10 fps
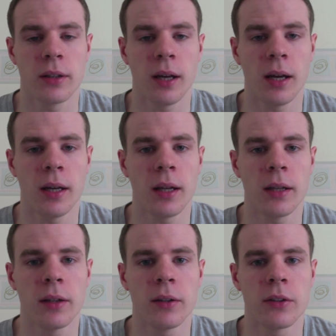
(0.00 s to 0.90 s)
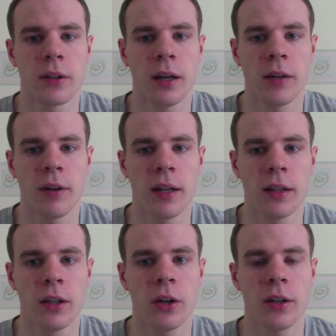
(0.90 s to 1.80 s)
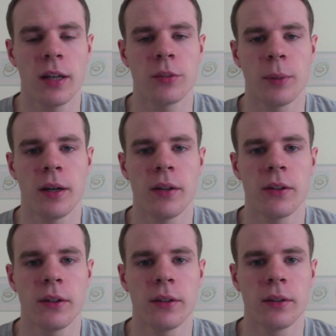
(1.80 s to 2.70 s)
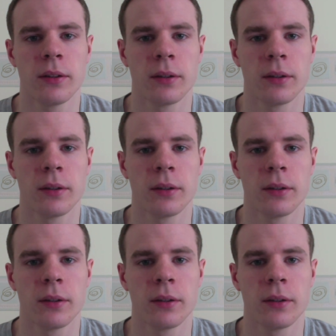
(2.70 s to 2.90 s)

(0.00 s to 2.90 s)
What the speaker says: and I ran the Loch Ness Marathon